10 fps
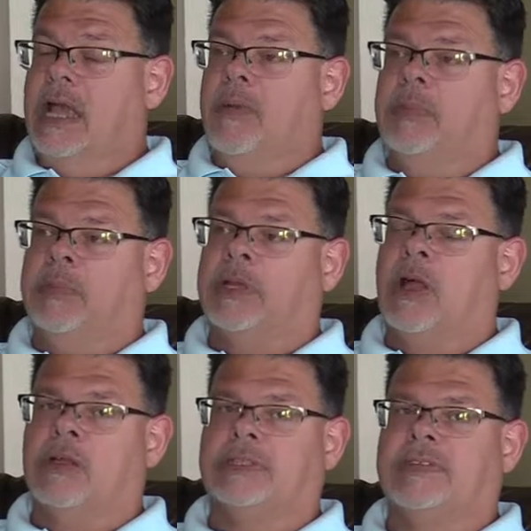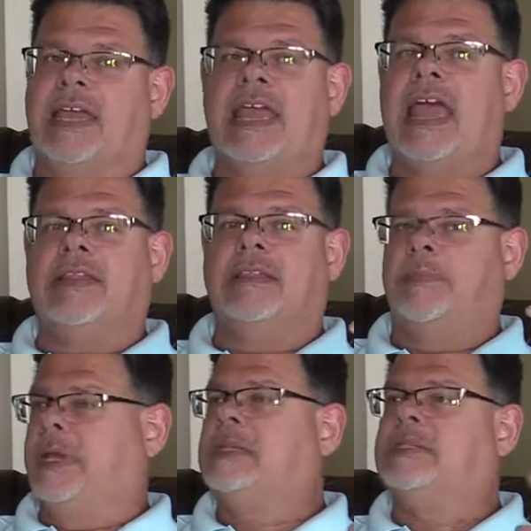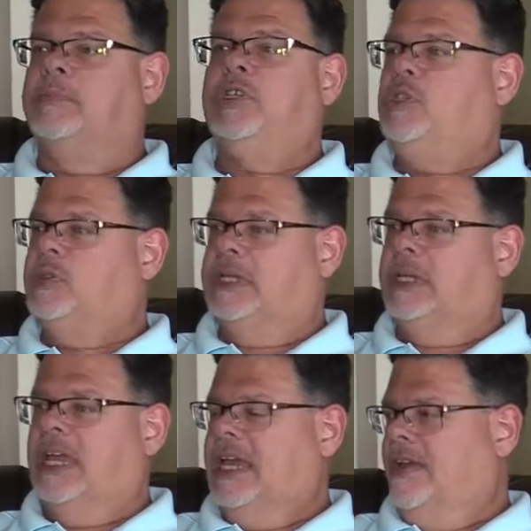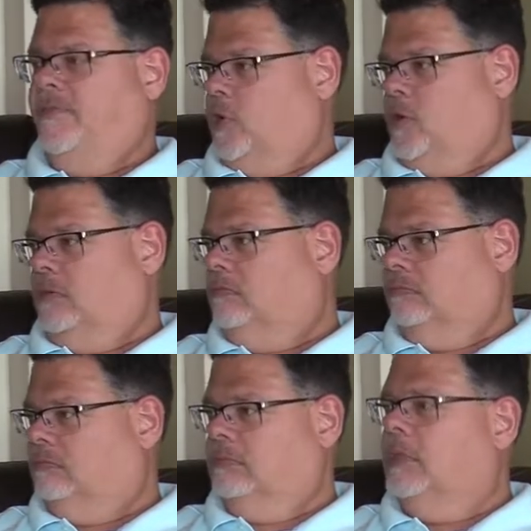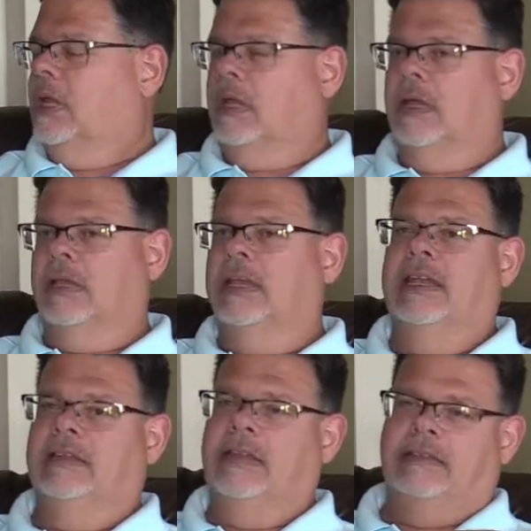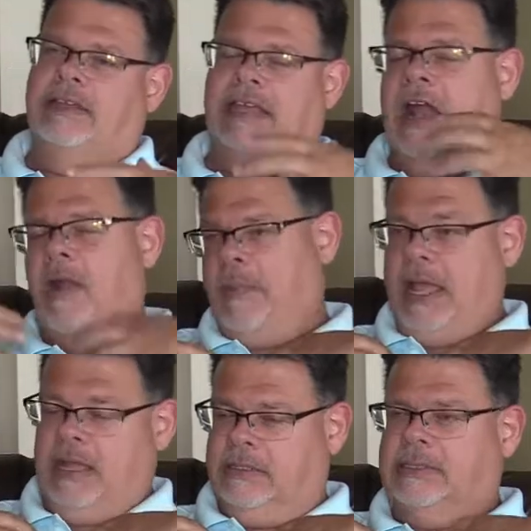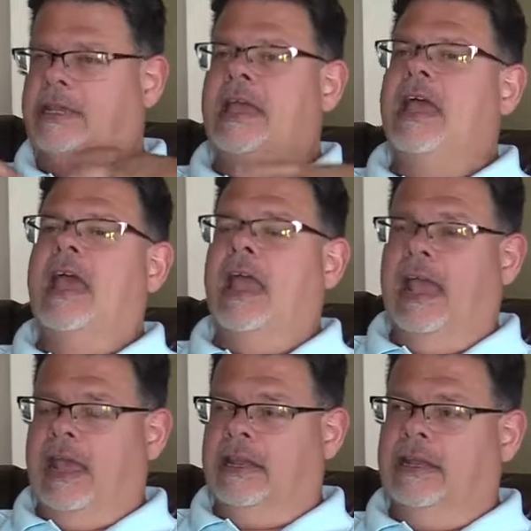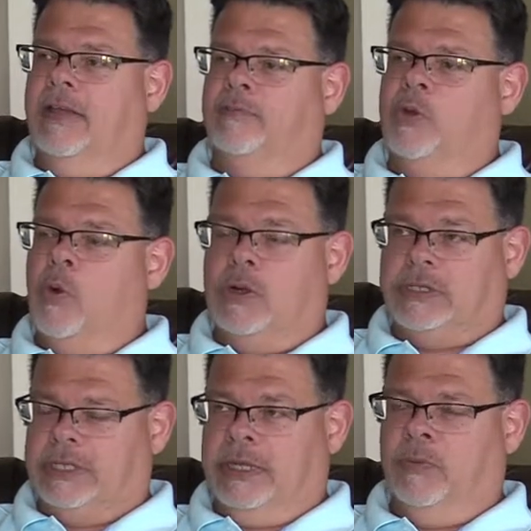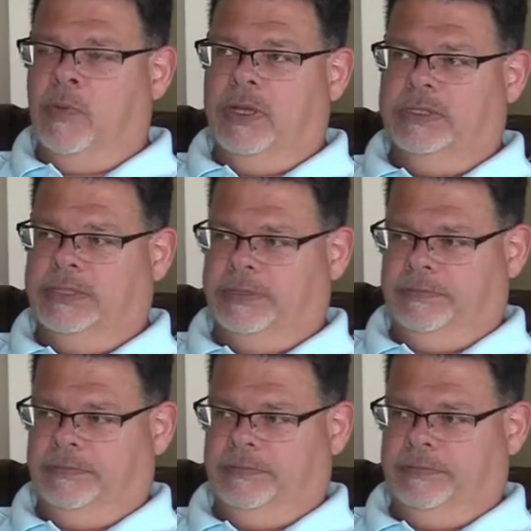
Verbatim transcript: but because they had the best music ever in our minds. And of course, it was